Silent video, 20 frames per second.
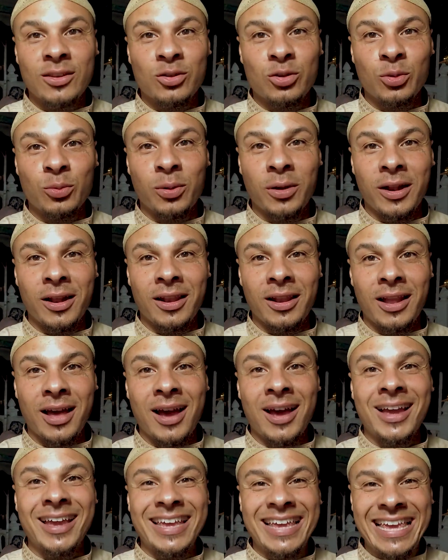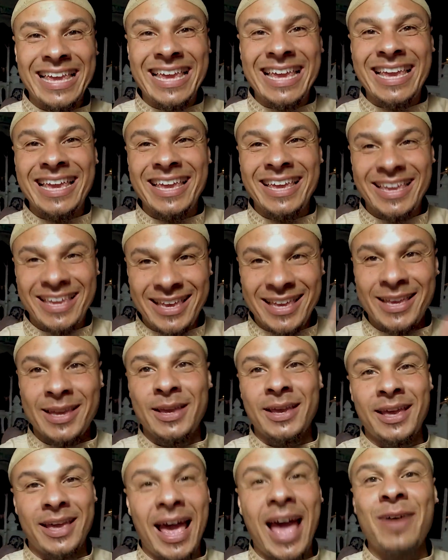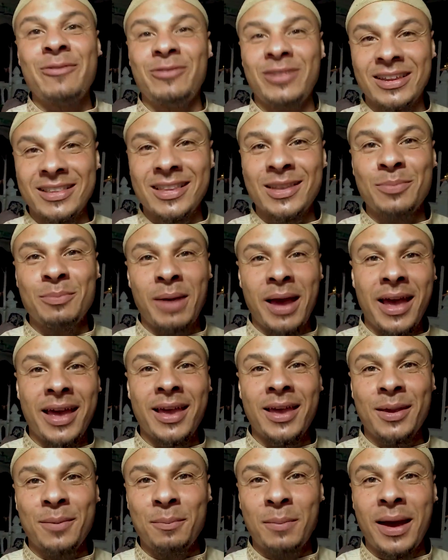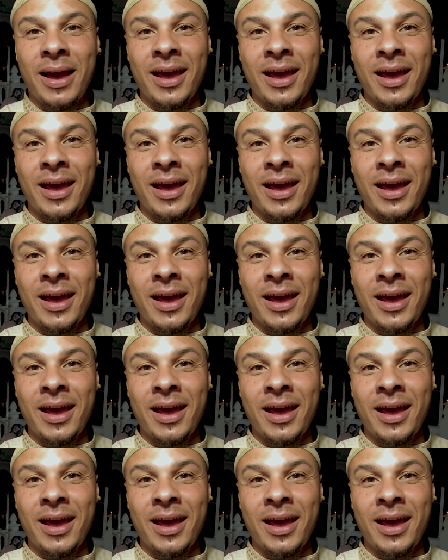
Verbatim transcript: and subhanallah he, he affected my